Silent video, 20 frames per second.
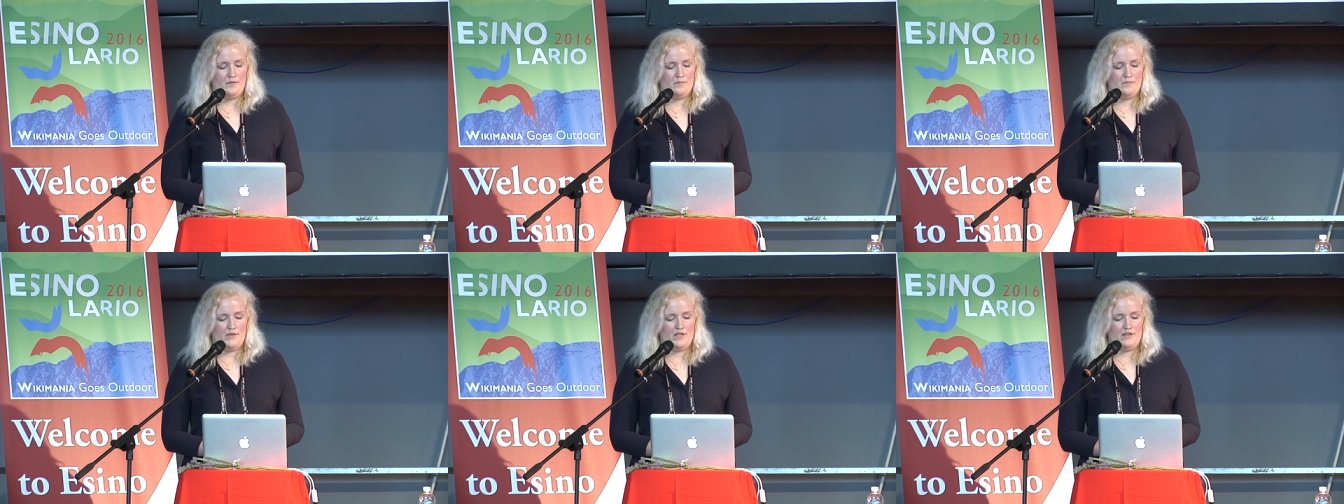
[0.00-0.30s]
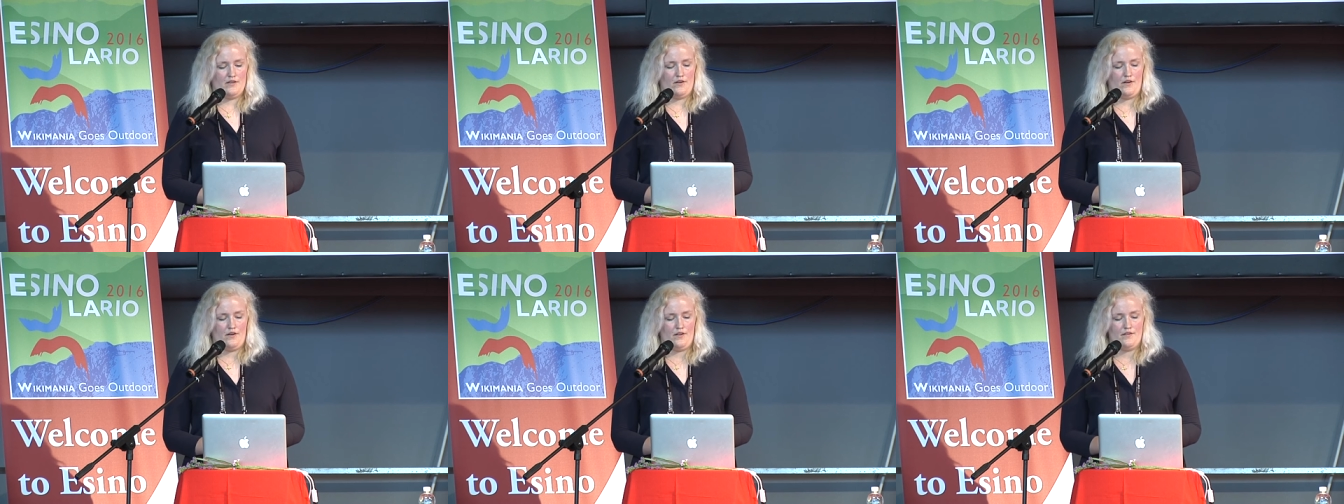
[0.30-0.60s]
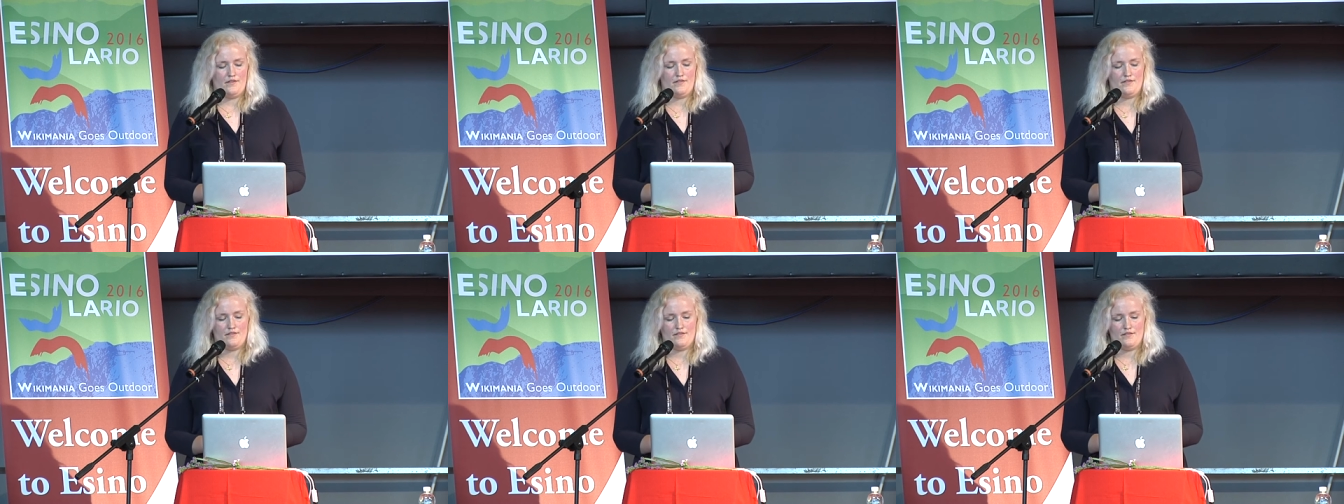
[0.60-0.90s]

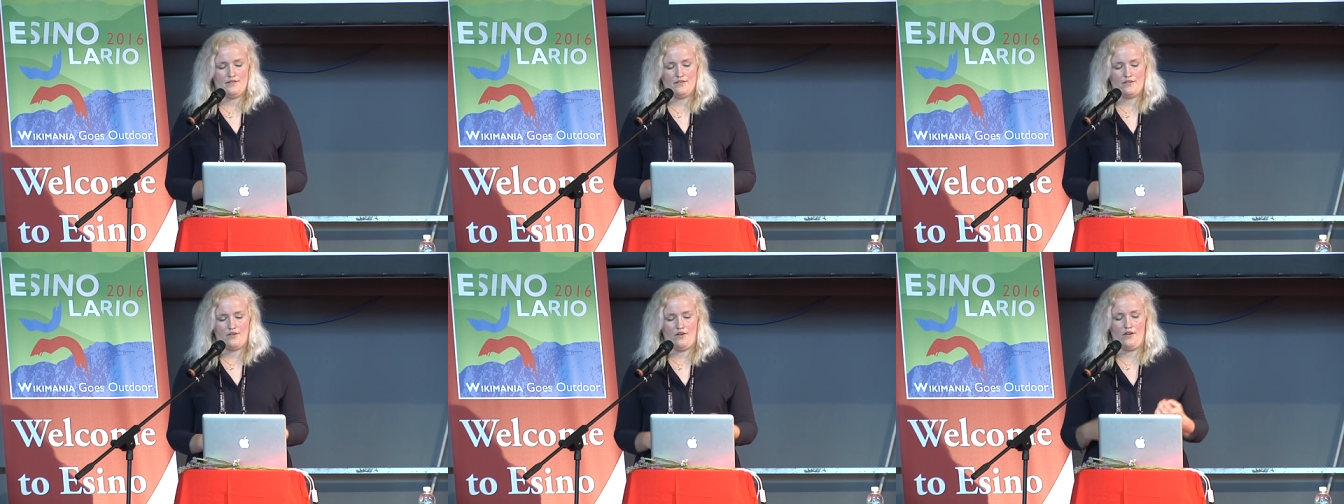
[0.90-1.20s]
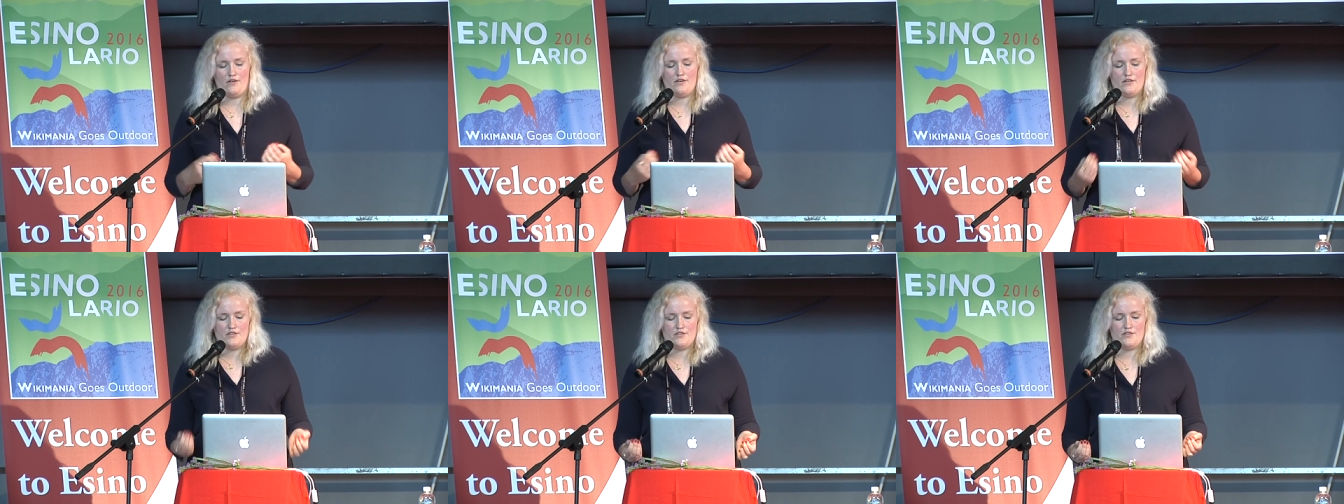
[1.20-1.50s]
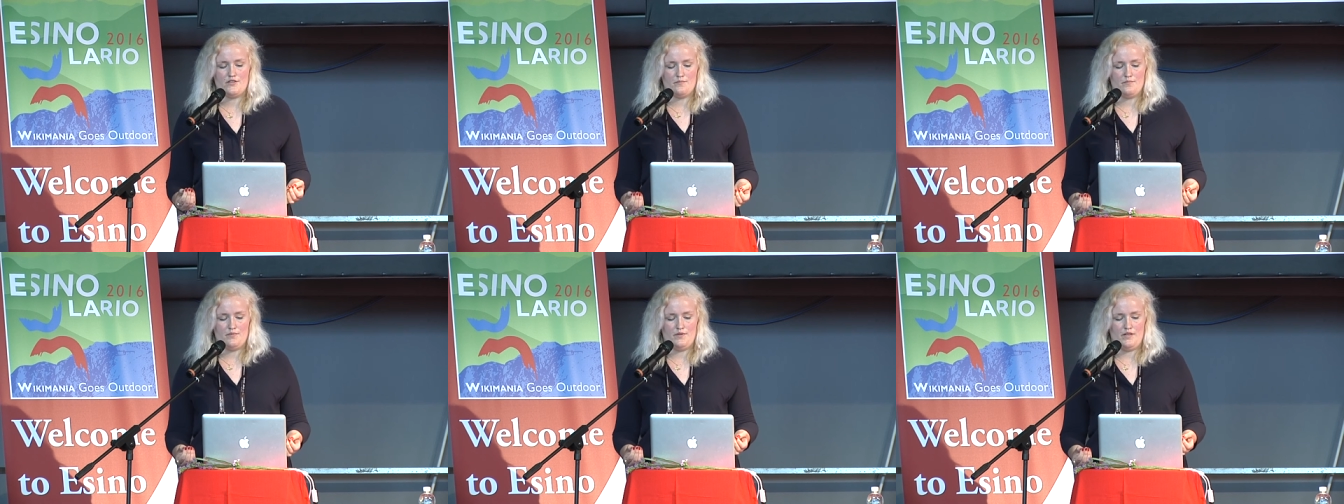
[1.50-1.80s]
because the content
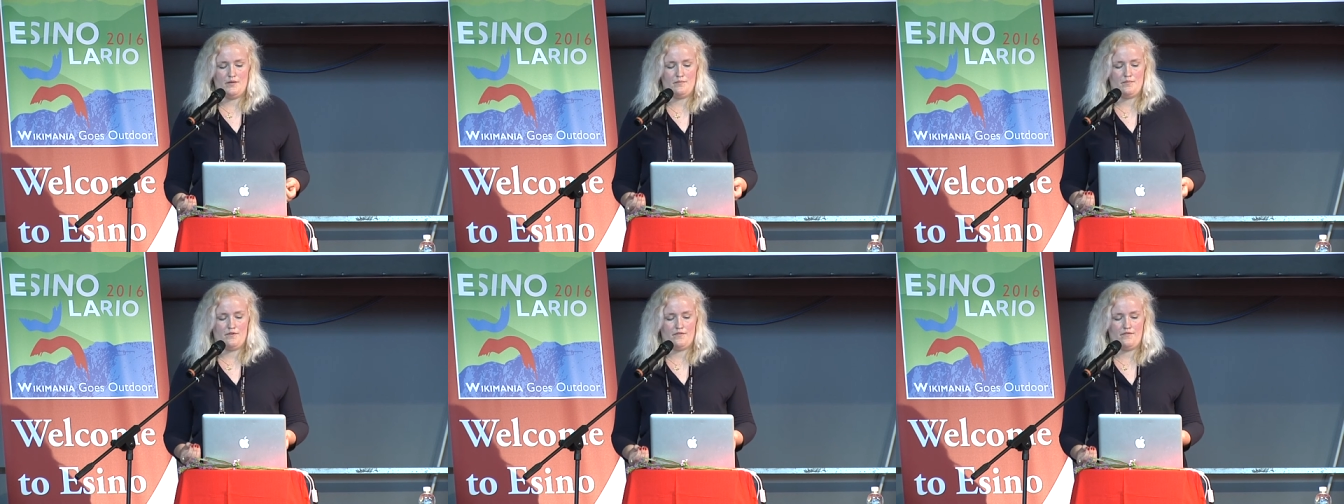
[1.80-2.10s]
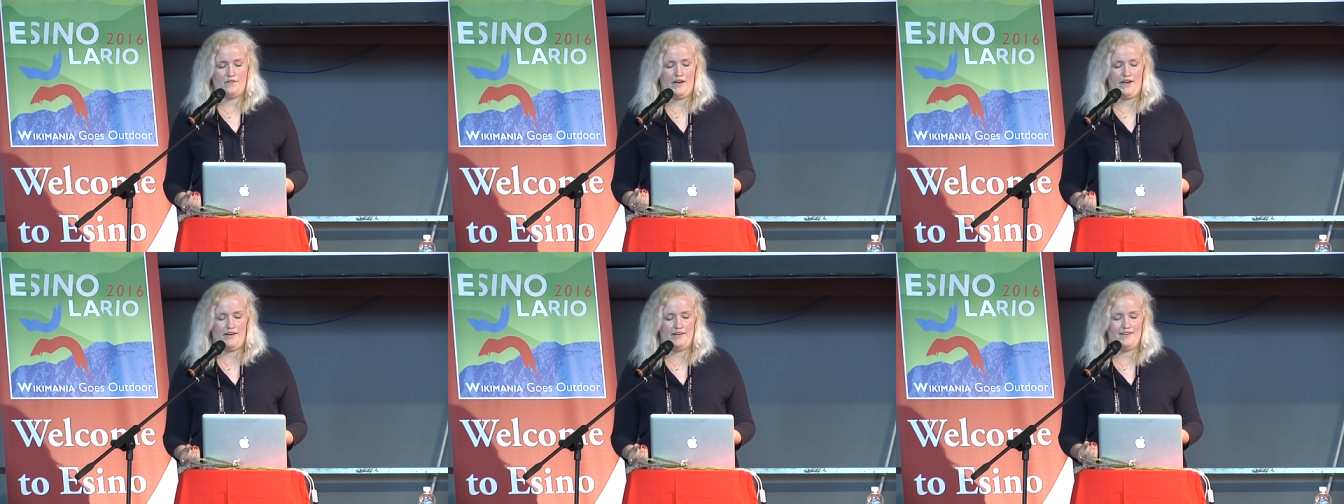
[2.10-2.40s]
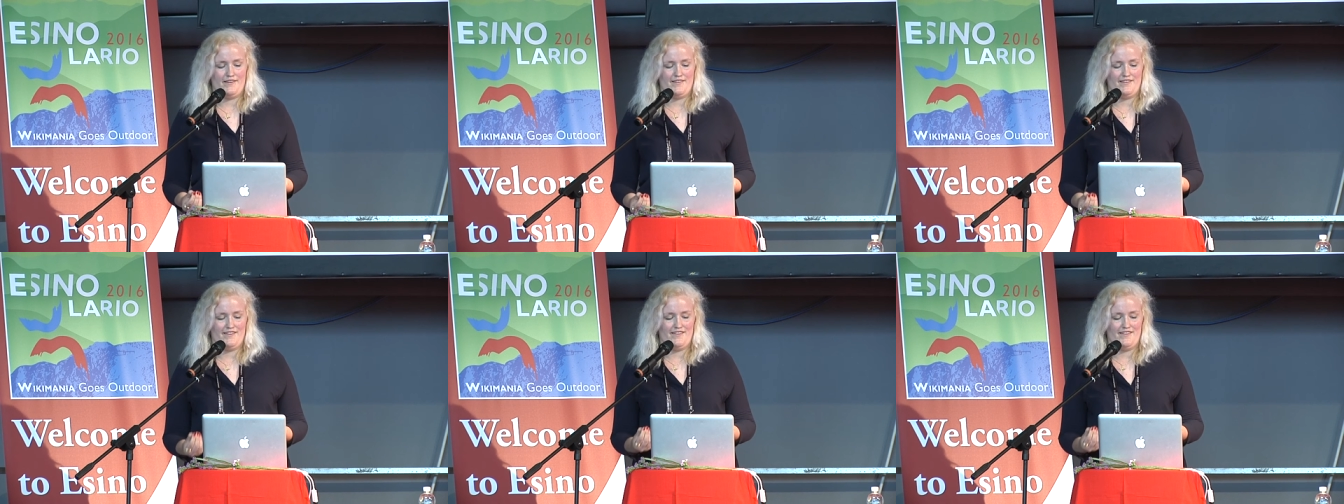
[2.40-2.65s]
should be provided